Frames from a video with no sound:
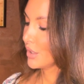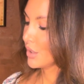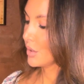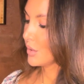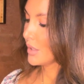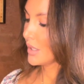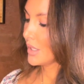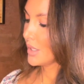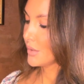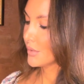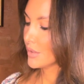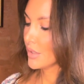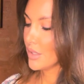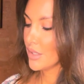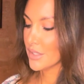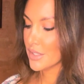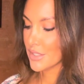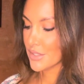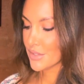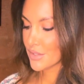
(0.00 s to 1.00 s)
out on
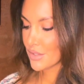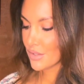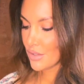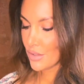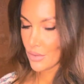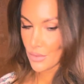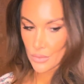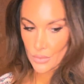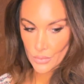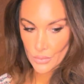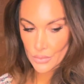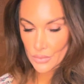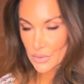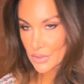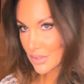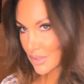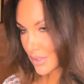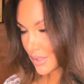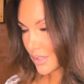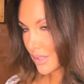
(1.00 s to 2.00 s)
its own
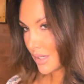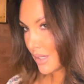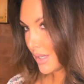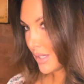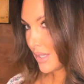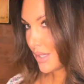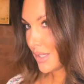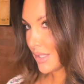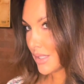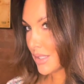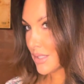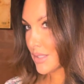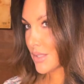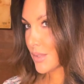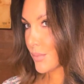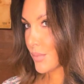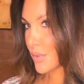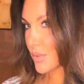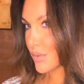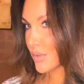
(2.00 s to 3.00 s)
as
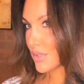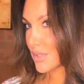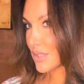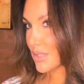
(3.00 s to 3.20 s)
opposed to